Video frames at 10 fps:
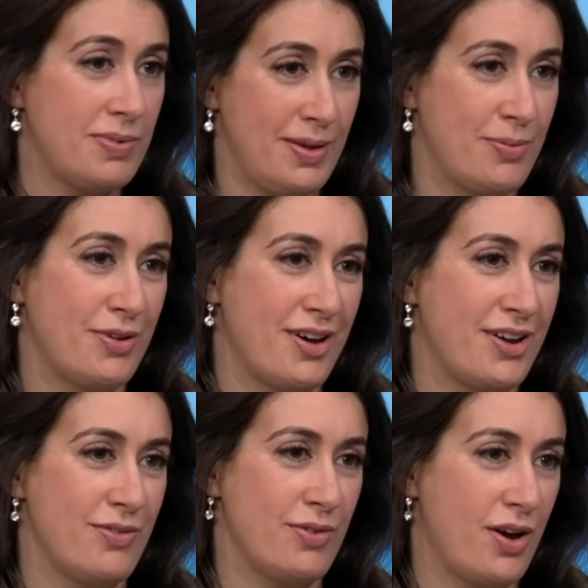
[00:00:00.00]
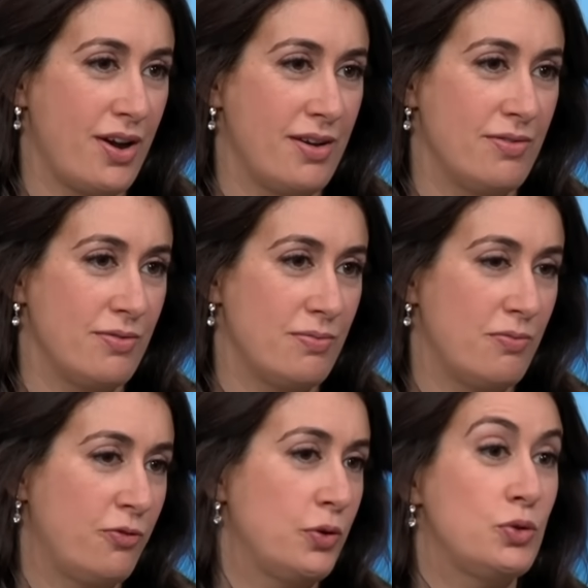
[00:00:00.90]
people on
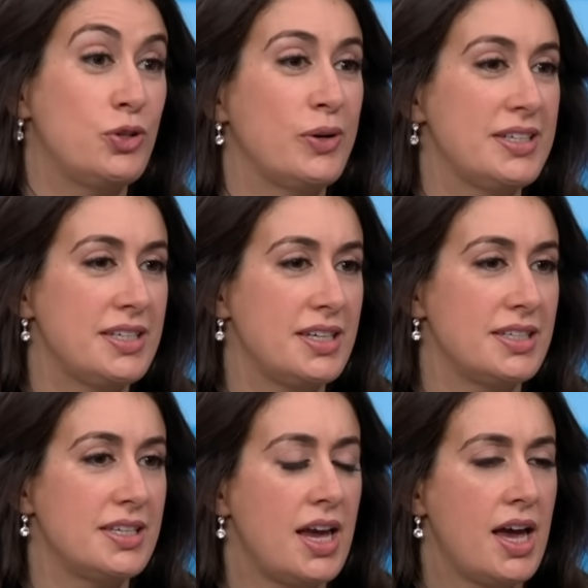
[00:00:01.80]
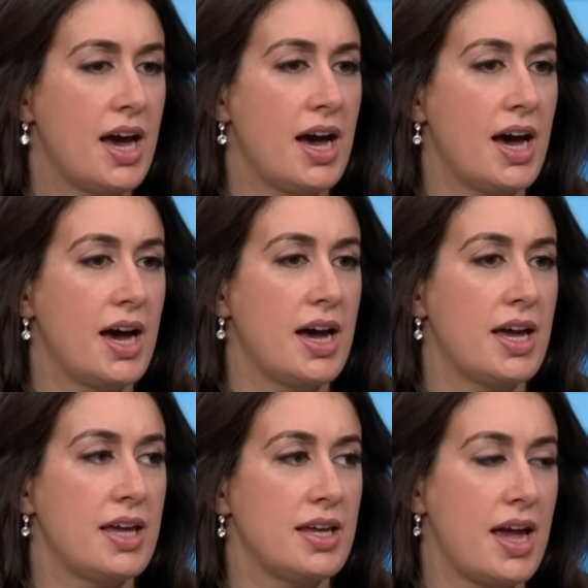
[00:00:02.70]
food choices.
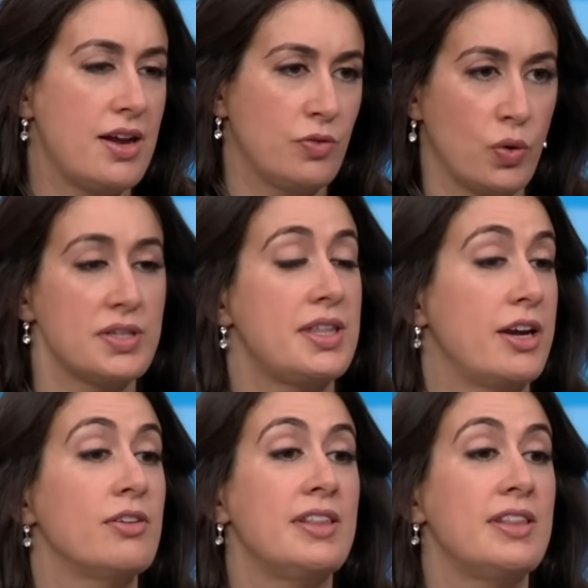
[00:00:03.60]
And of course, they are